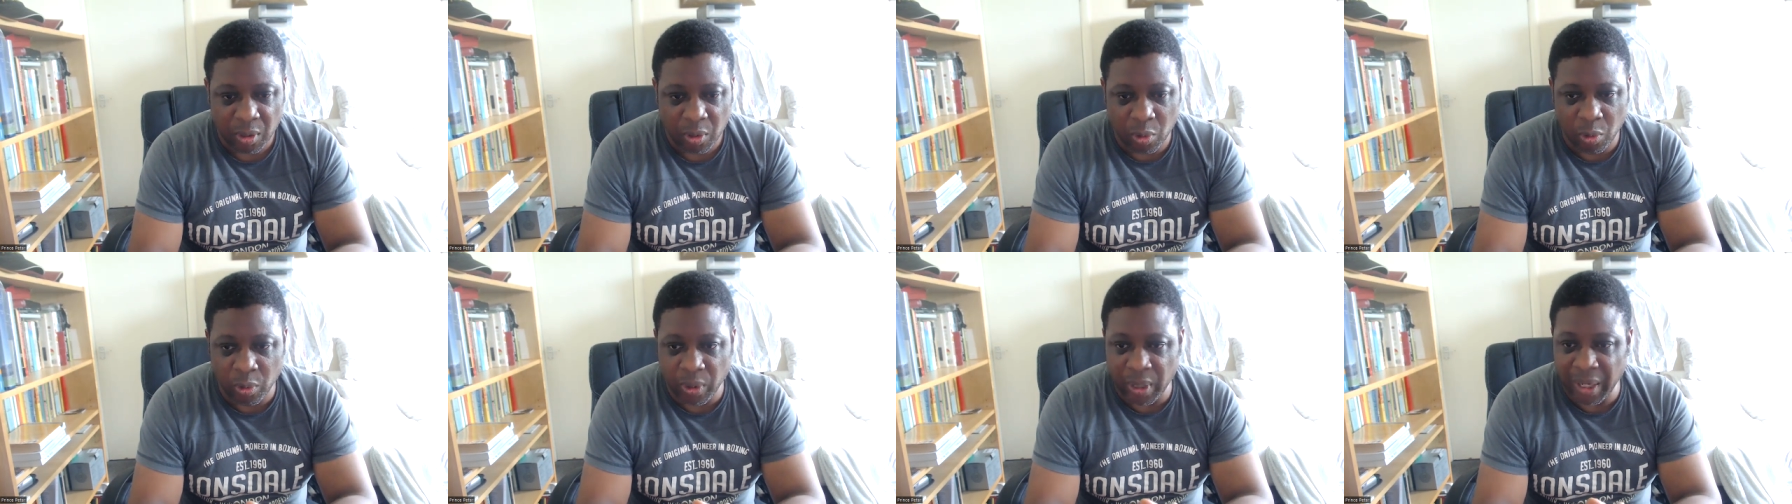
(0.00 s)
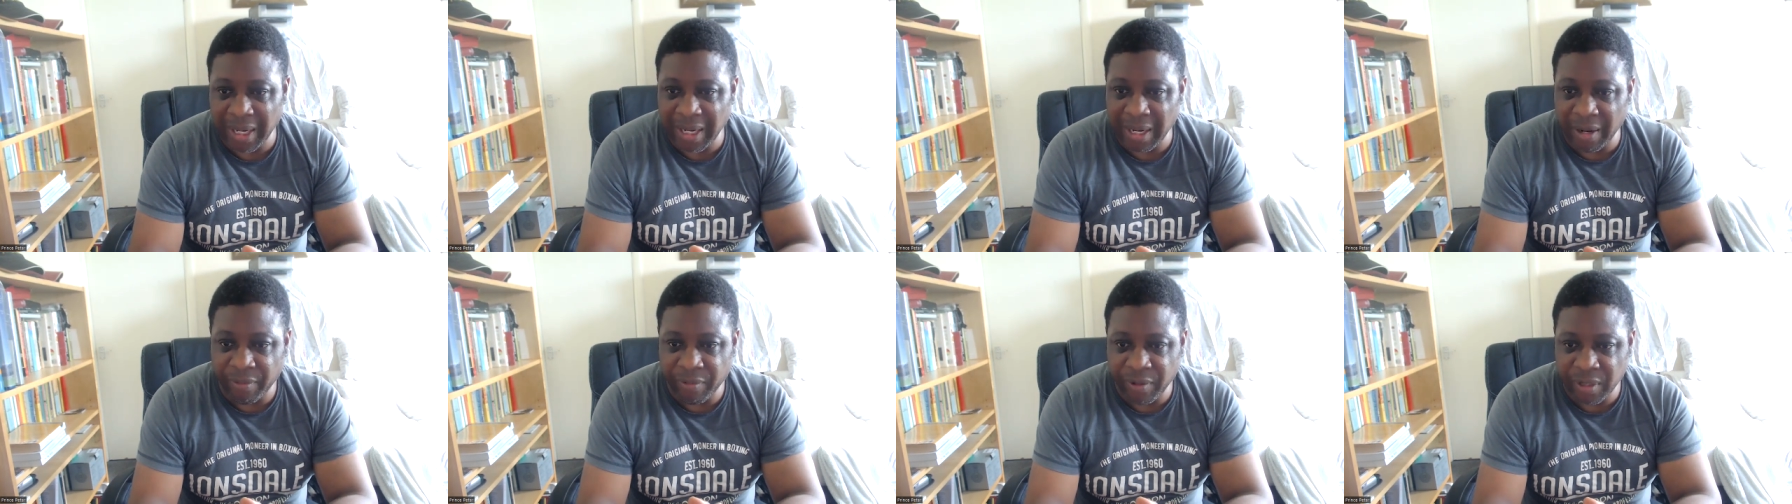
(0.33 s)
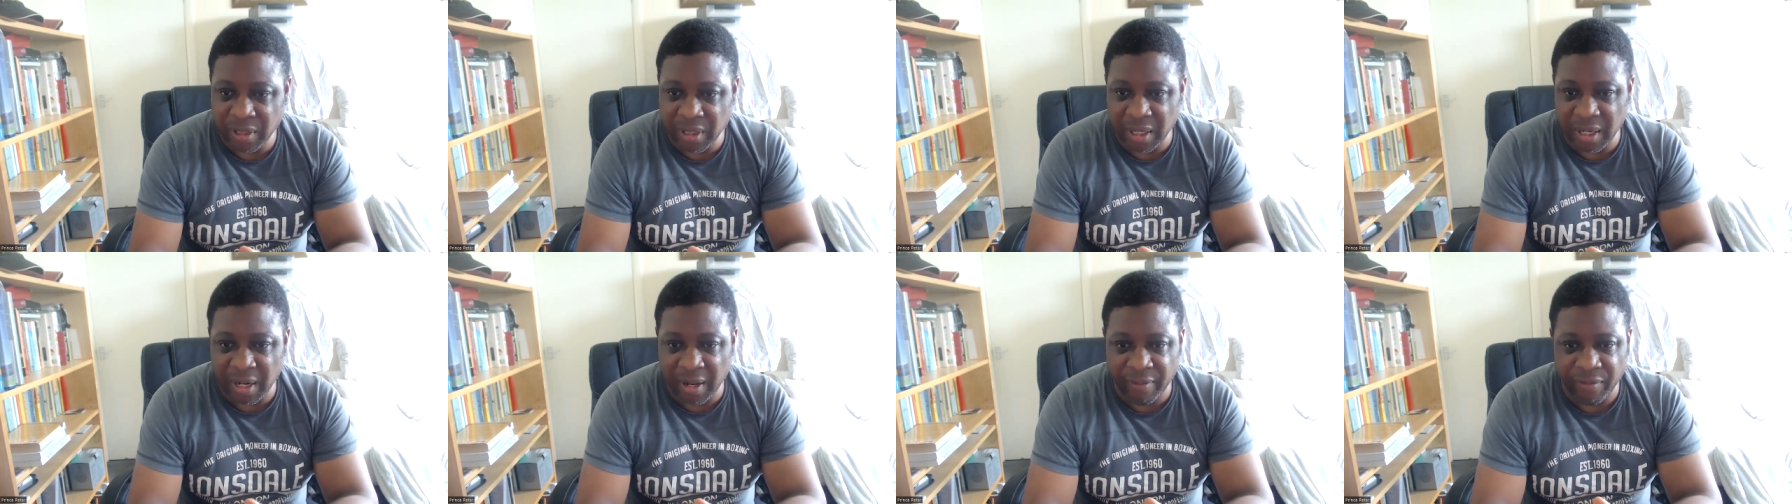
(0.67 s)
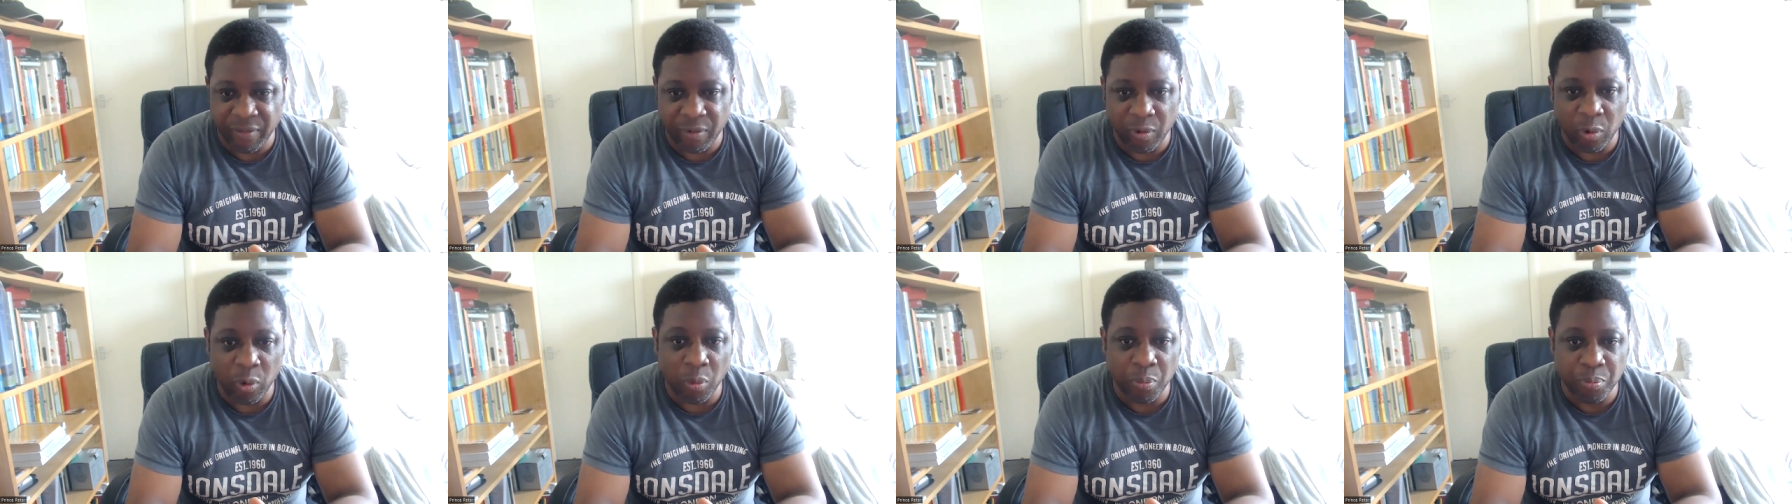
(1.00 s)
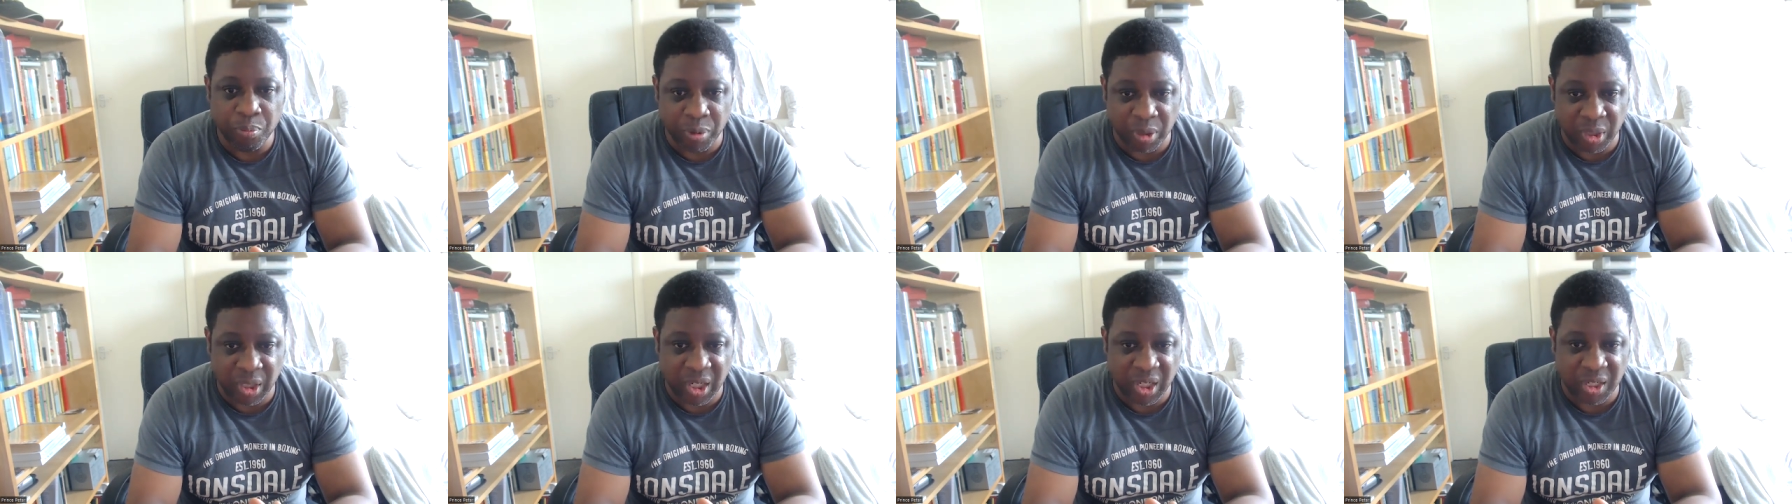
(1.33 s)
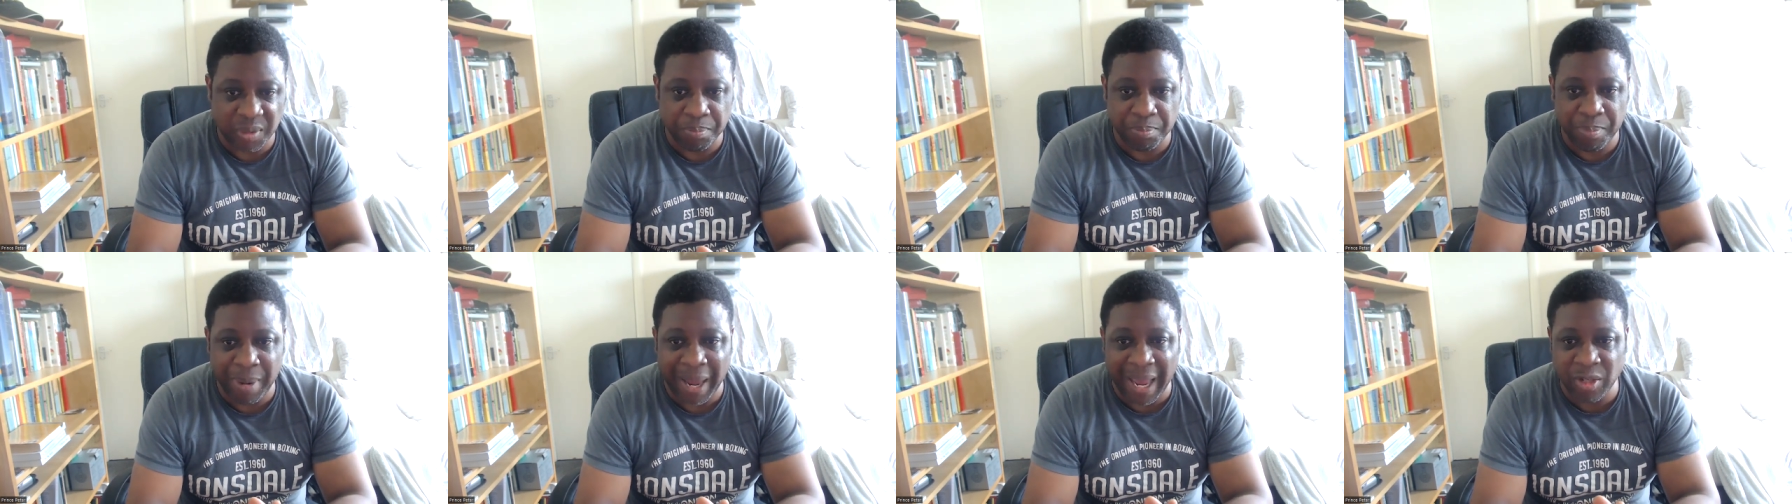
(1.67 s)
call it Enough is Enough, or
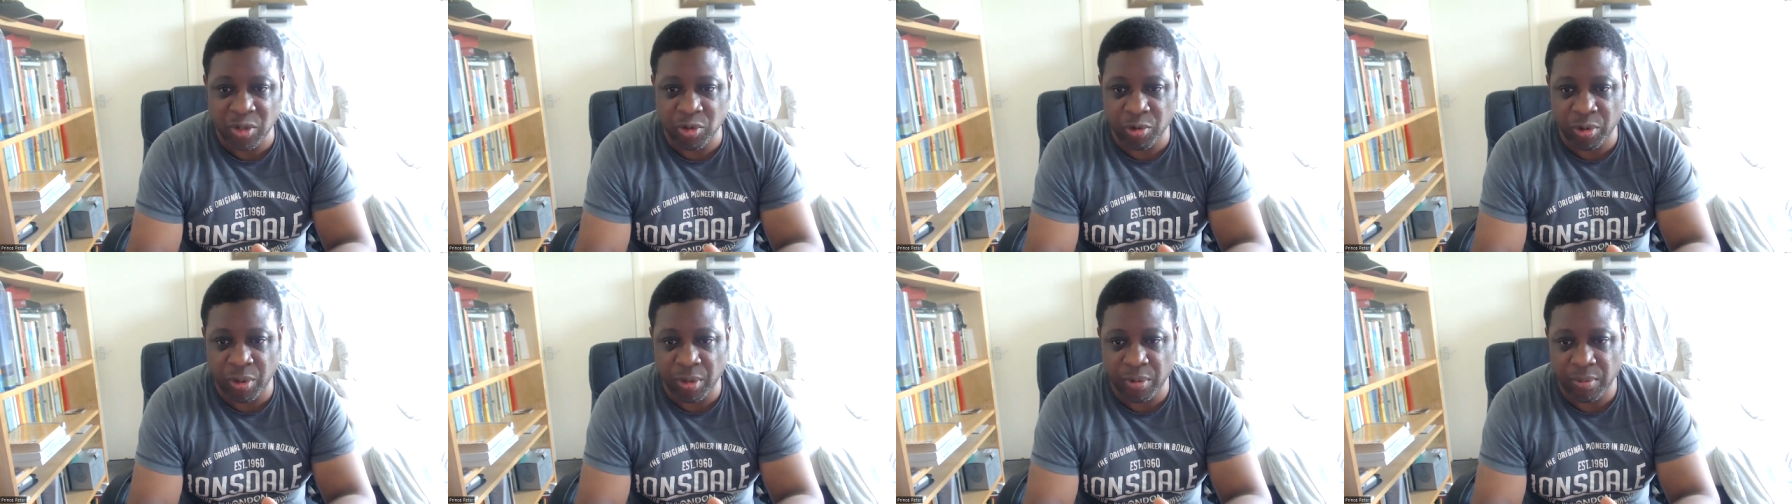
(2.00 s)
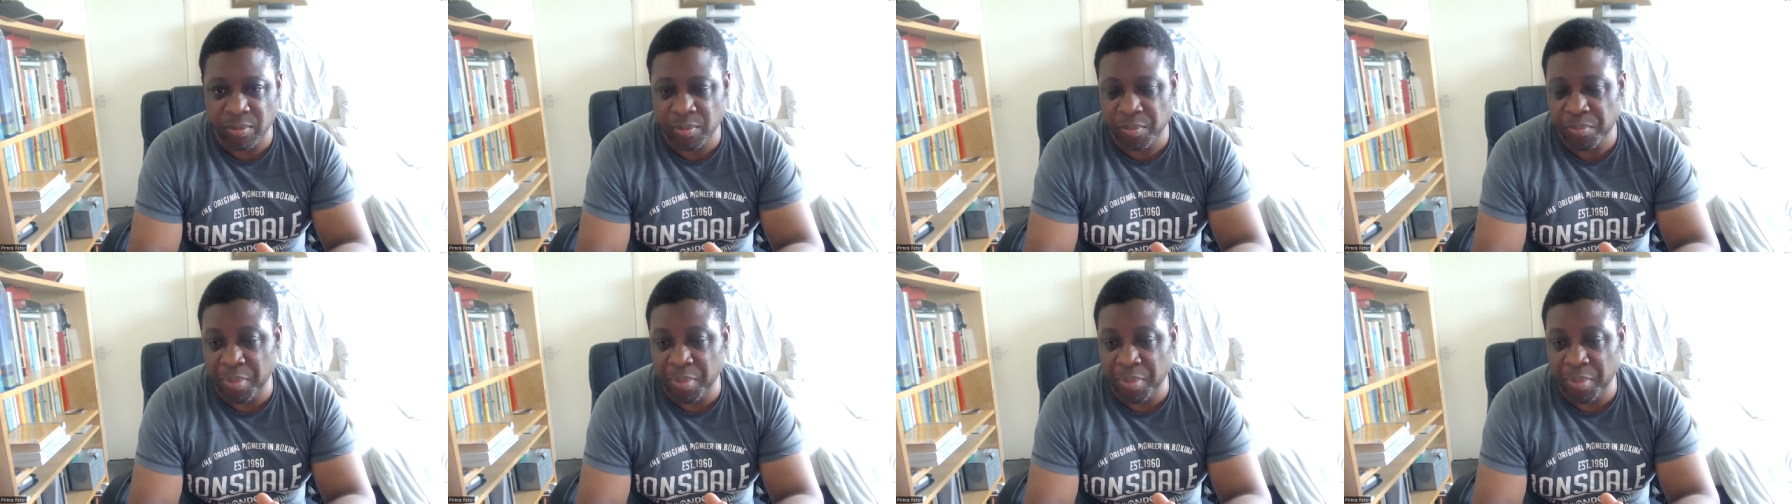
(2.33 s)
British Patriot